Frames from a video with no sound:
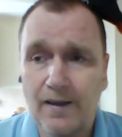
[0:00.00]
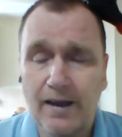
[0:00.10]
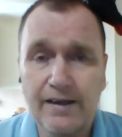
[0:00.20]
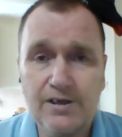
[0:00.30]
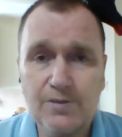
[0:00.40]

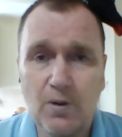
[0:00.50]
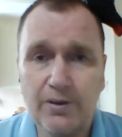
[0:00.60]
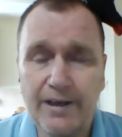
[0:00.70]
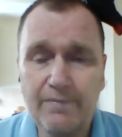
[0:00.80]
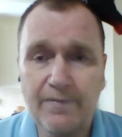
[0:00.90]
And this
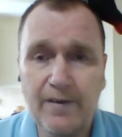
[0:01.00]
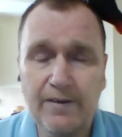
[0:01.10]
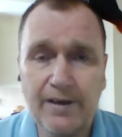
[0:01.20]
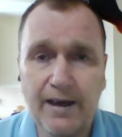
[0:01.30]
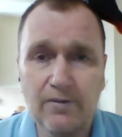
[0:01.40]
morning
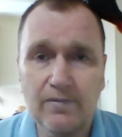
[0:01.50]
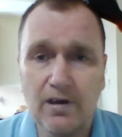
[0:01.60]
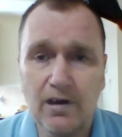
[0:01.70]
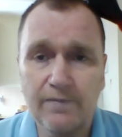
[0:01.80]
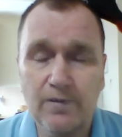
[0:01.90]
found out
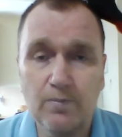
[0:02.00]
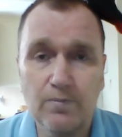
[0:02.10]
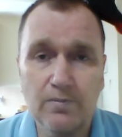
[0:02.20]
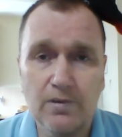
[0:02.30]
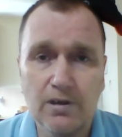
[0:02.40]
from
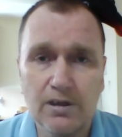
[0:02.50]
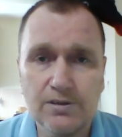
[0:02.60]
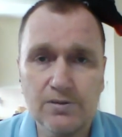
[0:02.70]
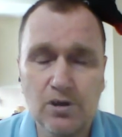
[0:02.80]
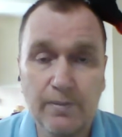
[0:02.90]
a
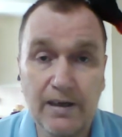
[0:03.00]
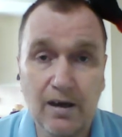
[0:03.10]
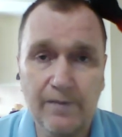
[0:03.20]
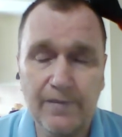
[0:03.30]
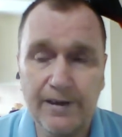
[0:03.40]
Tommy
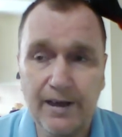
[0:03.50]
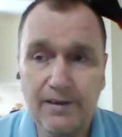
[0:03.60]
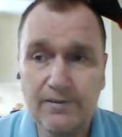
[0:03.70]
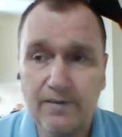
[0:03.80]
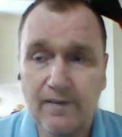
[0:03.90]
Live video
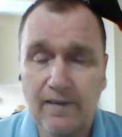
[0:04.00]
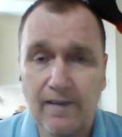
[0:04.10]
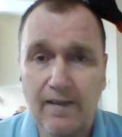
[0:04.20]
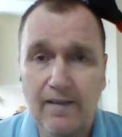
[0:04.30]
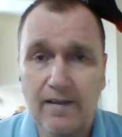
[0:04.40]

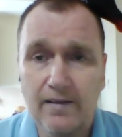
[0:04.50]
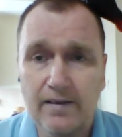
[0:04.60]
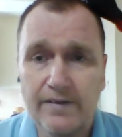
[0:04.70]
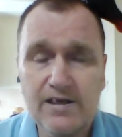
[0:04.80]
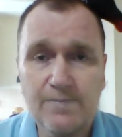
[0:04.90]

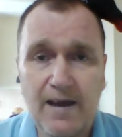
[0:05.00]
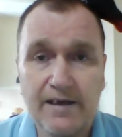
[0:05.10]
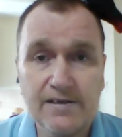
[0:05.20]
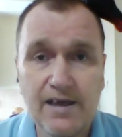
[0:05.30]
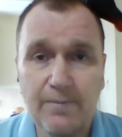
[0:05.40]
that this man
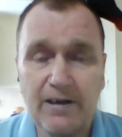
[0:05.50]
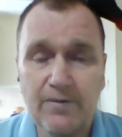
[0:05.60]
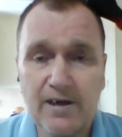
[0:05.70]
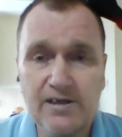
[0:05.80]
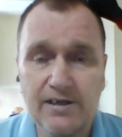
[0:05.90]
has now been
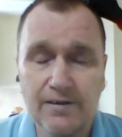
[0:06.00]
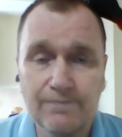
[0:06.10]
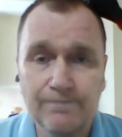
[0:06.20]
arrested.